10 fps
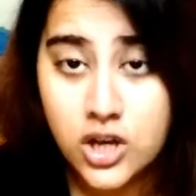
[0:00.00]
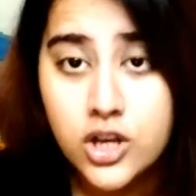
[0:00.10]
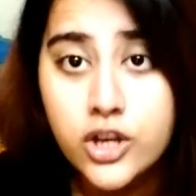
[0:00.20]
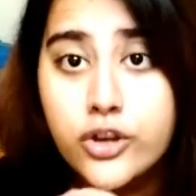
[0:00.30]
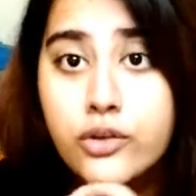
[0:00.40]

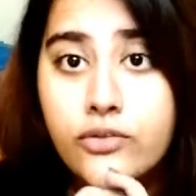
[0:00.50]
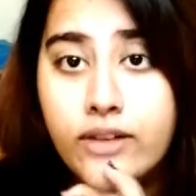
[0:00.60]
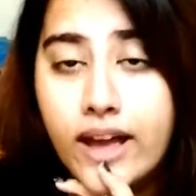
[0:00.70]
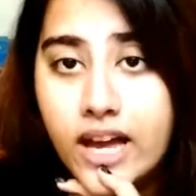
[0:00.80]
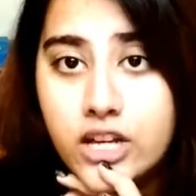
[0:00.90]
so
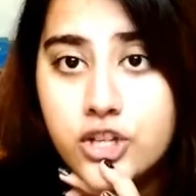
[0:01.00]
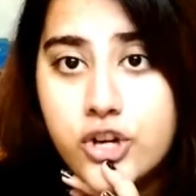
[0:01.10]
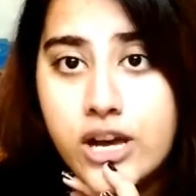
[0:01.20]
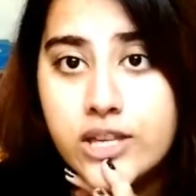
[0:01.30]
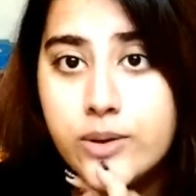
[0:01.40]
Flash
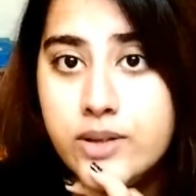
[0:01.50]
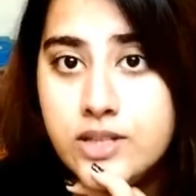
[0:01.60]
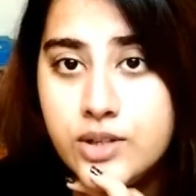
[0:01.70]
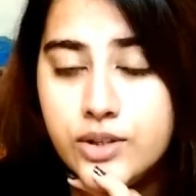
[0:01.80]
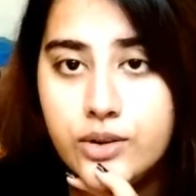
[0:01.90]
I know
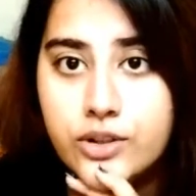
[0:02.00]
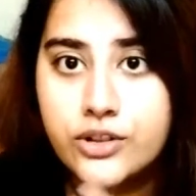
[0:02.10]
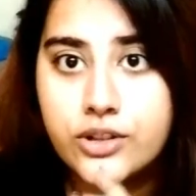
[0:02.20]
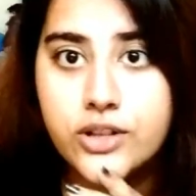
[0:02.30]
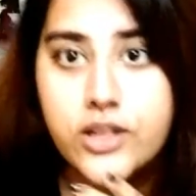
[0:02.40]
it's not
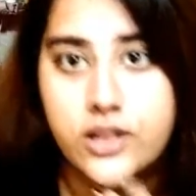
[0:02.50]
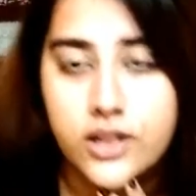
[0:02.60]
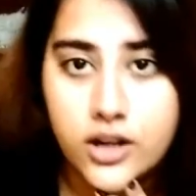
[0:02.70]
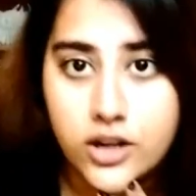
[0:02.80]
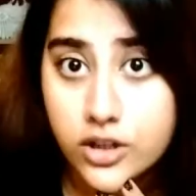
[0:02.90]
really
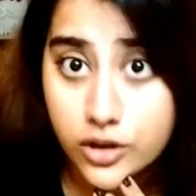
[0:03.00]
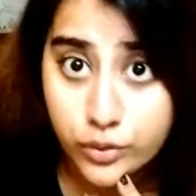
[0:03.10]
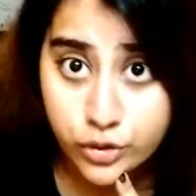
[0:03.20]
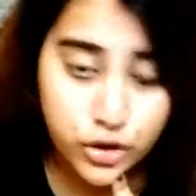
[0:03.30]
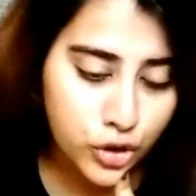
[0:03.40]
a uh, new
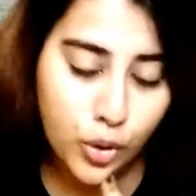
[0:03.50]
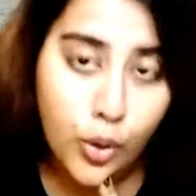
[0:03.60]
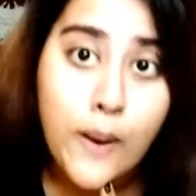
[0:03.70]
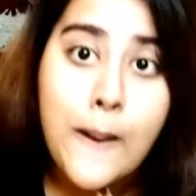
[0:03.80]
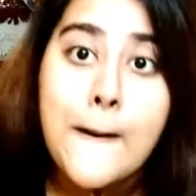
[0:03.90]

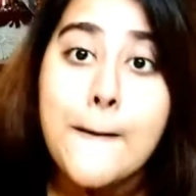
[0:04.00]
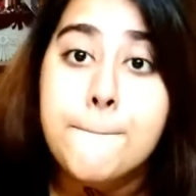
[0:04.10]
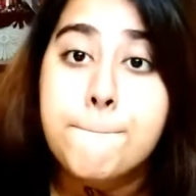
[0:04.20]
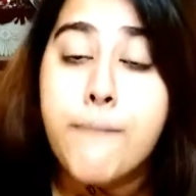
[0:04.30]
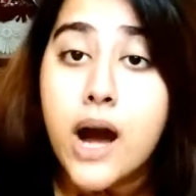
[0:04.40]
show
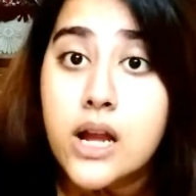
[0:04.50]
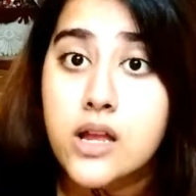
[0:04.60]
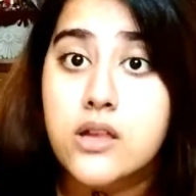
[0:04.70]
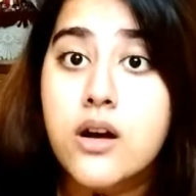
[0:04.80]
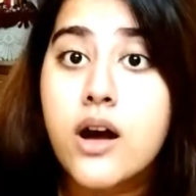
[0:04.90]
but
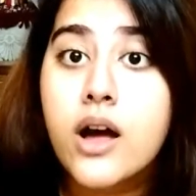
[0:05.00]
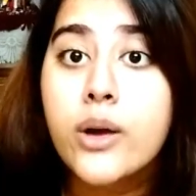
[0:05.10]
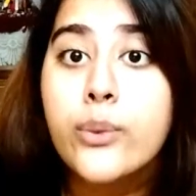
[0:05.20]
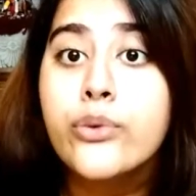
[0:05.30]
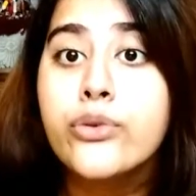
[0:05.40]

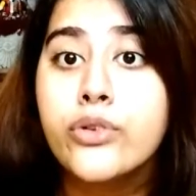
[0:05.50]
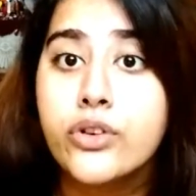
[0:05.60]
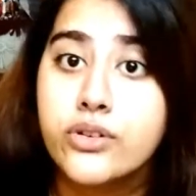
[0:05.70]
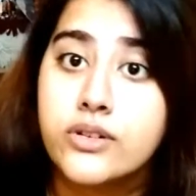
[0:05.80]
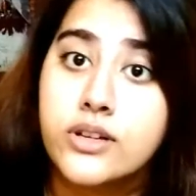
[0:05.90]
I was
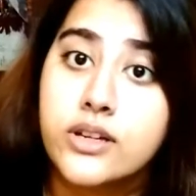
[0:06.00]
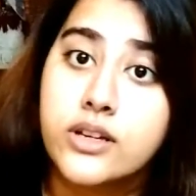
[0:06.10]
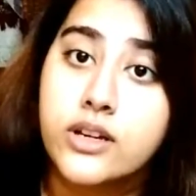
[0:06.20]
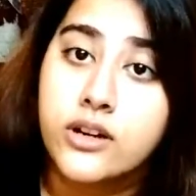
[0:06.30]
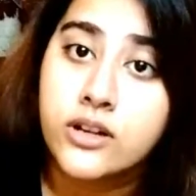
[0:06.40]

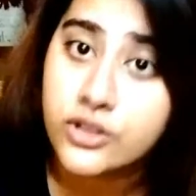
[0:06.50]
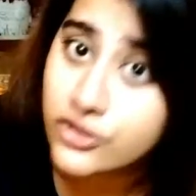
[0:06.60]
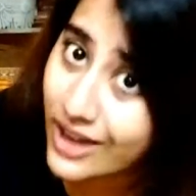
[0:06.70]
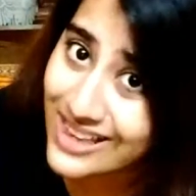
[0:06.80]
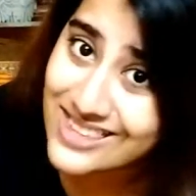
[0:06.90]
recently uh,
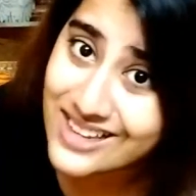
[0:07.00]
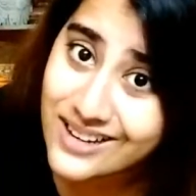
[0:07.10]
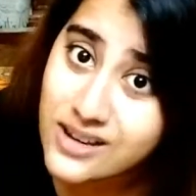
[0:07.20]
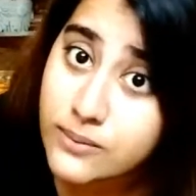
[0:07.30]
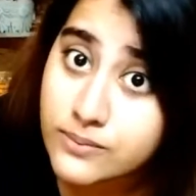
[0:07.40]

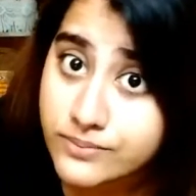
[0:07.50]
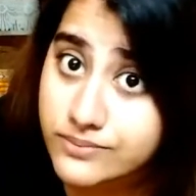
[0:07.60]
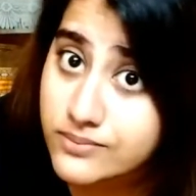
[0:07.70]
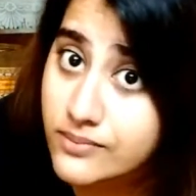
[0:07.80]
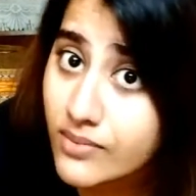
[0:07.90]
suggested
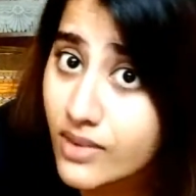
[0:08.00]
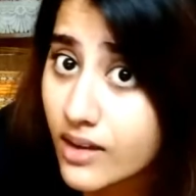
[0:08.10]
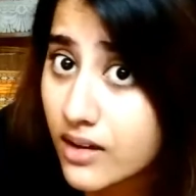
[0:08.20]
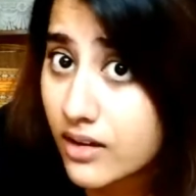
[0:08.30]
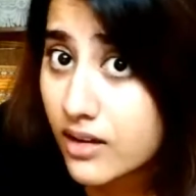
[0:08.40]

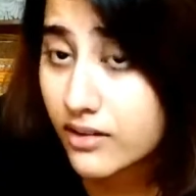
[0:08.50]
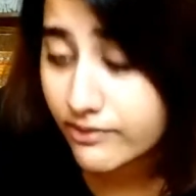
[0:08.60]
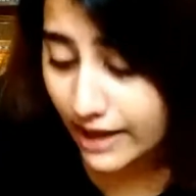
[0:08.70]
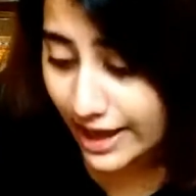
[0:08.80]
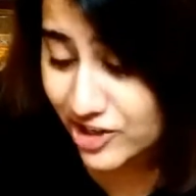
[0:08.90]
a uh,
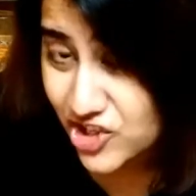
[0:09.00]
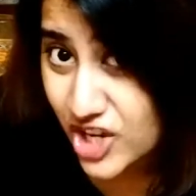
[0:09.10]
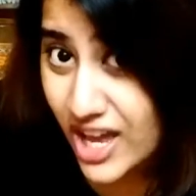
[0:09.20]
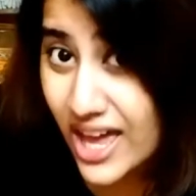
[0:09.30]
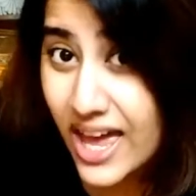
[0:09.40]
Flash
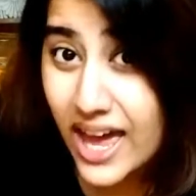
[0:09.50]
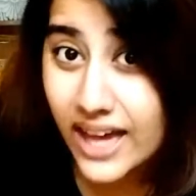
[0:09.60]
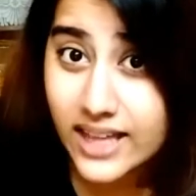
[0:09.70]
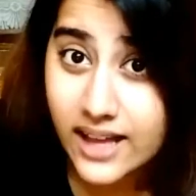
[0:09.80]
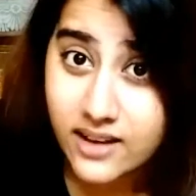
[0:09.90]

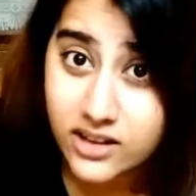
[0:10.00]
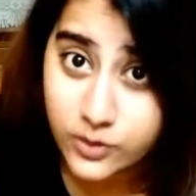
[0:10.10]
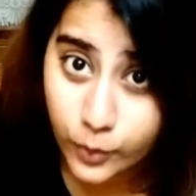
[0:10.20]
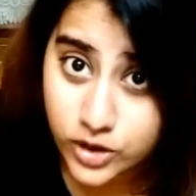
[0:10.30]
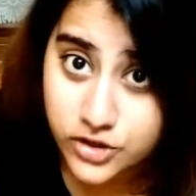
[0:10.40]
and I
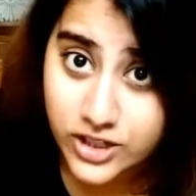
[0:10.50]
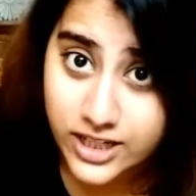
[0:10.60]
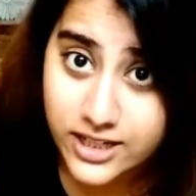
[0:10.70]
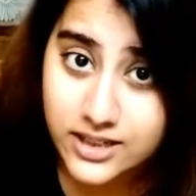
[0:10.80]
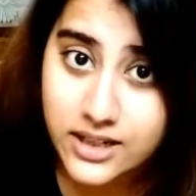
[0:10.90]
started watching
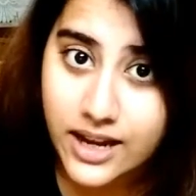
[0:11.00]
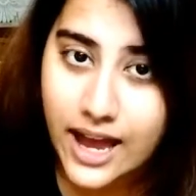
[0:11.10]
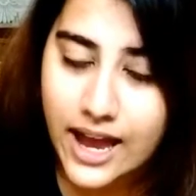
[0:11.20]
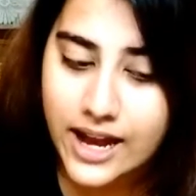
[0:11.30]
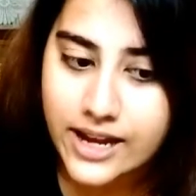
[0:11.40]
it
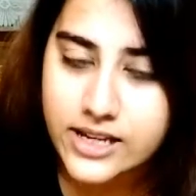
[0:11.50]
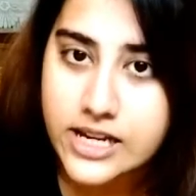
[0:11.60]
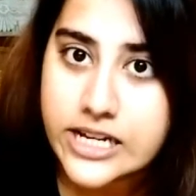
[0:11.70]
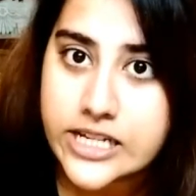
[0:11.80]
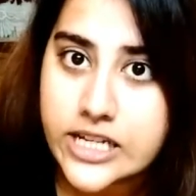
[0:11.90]
and
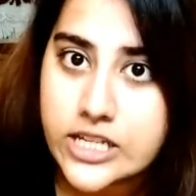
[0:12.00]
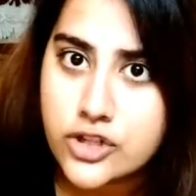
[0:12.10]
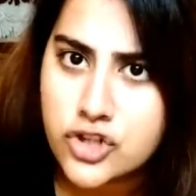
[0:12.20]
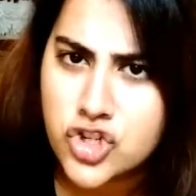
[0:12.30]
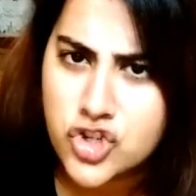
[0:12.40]
it is
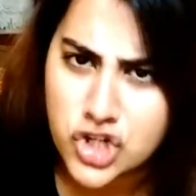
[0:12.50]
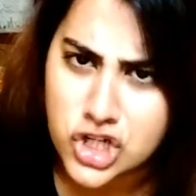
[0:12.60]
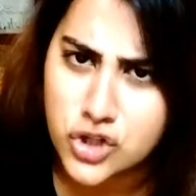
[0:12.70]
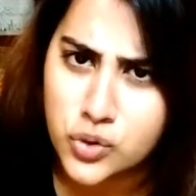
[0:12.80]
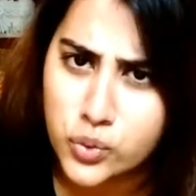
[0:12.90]

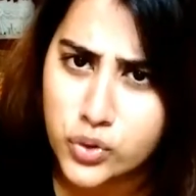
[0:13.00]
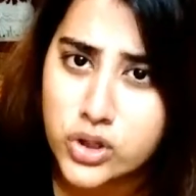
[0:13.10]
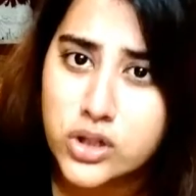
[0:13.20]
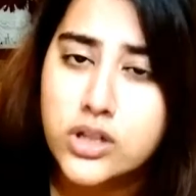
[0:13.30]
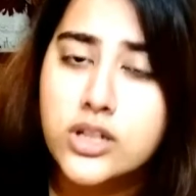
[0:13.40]
really cool
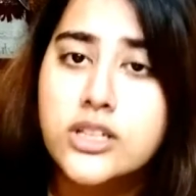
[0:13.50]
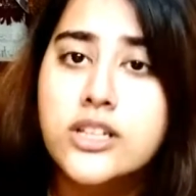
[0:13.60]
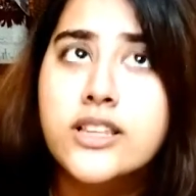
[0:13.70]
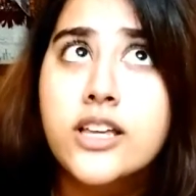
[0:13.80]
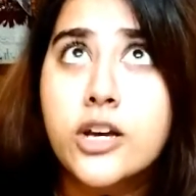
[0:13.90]
uh, the
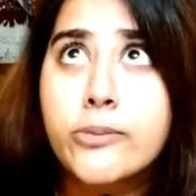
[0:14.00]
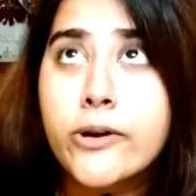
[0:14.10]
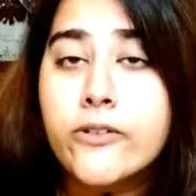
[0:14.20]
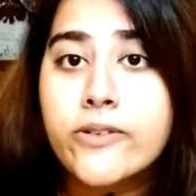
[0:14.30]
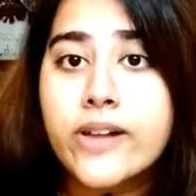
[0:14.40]
thing
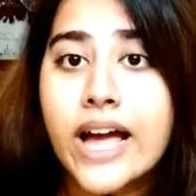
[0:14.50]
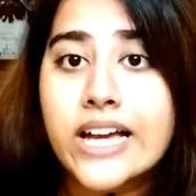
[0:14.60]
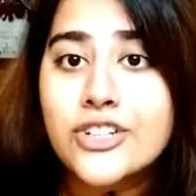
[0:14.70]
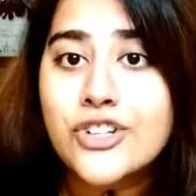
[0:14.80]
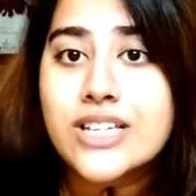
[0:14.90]
about
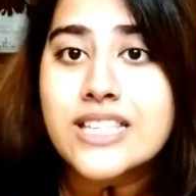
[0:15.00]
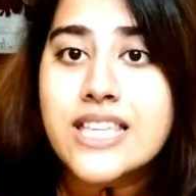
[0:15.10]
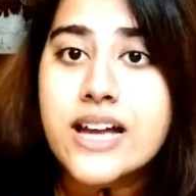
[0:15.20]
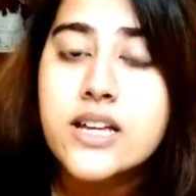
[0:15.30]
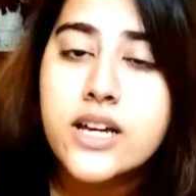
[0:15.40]
Flash is
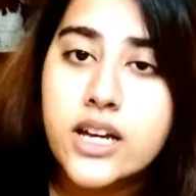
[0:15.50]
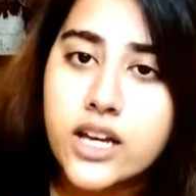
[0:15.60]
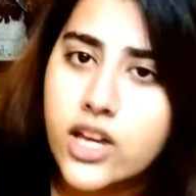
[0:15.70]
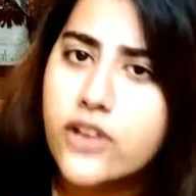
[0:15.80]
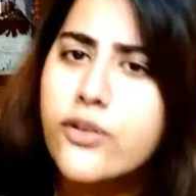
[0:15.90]
that
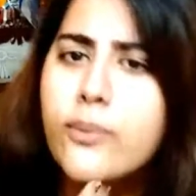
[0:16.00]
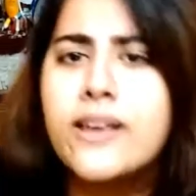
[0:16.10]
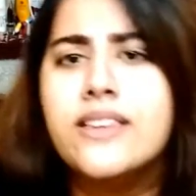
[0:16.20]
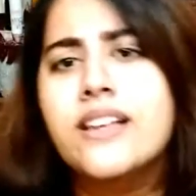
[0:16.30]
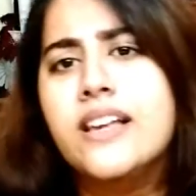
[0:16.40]
if you
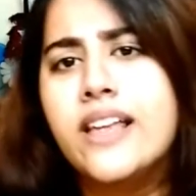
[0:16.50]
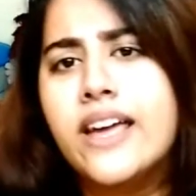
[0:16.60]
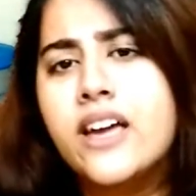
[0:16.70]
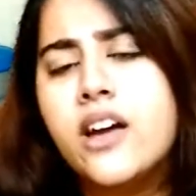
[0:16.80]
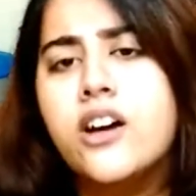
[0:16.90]
basically
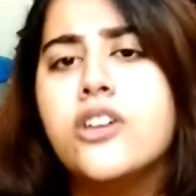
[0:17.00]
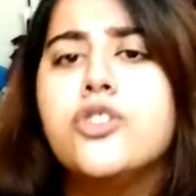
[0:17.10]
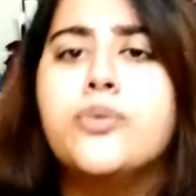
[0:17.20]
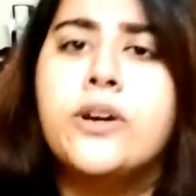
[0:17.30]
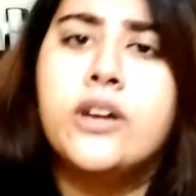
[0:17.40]
like uh,
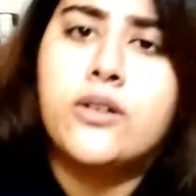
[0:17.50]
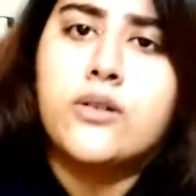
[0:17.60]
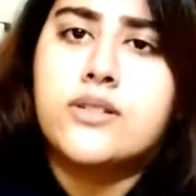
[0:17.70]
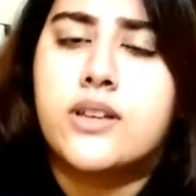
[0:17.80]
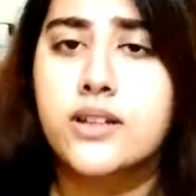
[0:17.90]

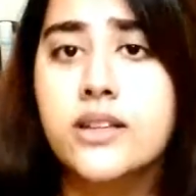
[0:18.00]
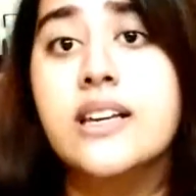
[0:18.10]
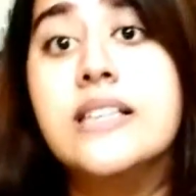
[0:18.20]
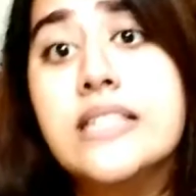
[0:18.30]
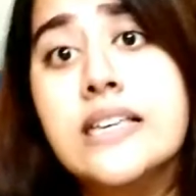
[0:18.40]
superheroes and
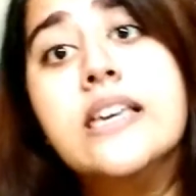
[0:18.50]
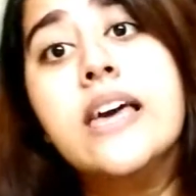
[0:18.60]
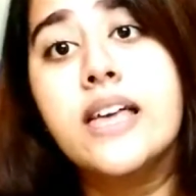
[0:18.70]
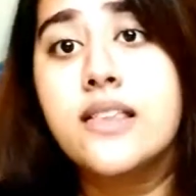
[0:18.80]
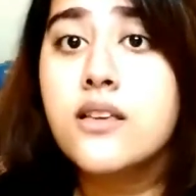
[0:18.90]
DC
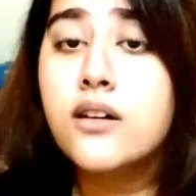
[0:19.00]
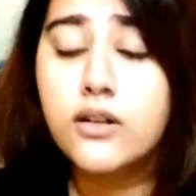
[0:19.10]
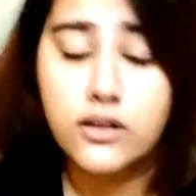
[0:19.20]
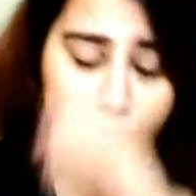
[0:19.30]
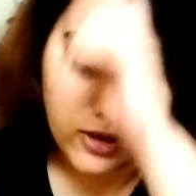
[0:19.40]
and uh,
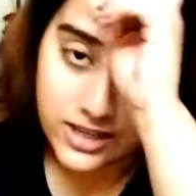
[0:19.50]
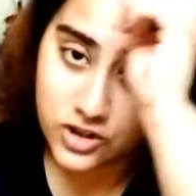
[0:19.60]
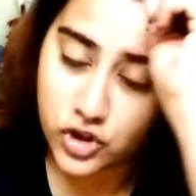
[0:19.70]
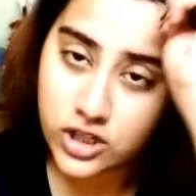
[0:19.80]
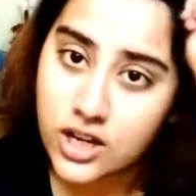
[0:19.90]
all the
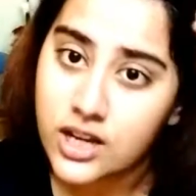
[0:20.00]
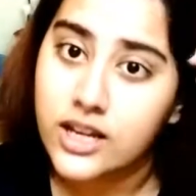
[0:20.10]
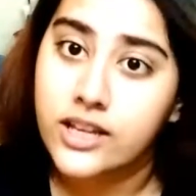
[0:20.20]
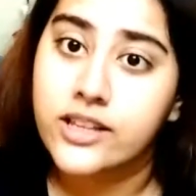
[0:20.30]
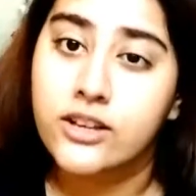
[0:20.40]
shit,
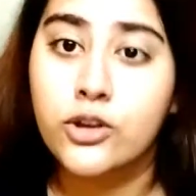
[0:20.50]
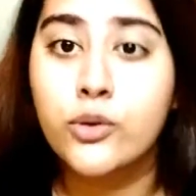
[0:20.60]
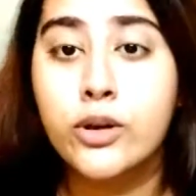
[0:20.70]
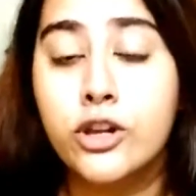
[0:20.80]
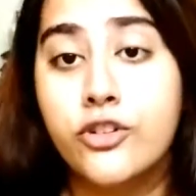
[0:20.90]
then you
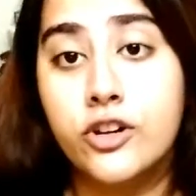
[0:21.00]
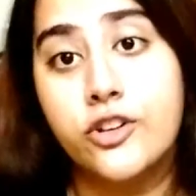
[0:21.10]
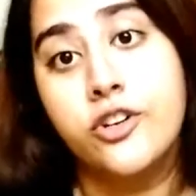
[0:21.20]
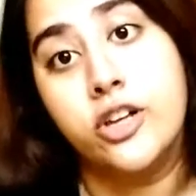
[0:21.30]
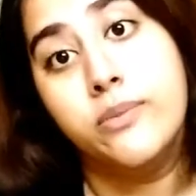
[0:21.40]
will really,
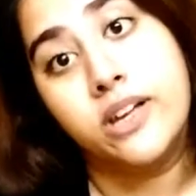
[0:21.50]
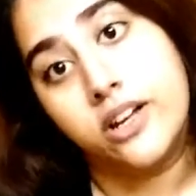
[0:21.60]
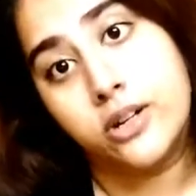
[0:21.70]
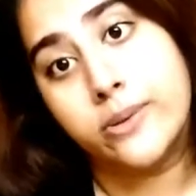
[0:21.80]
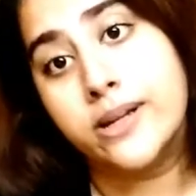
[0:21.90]
really be
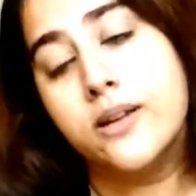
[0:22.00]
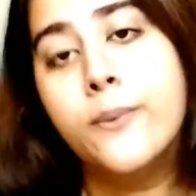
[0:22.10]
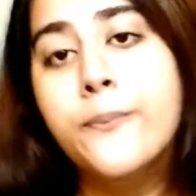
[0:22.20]
into it.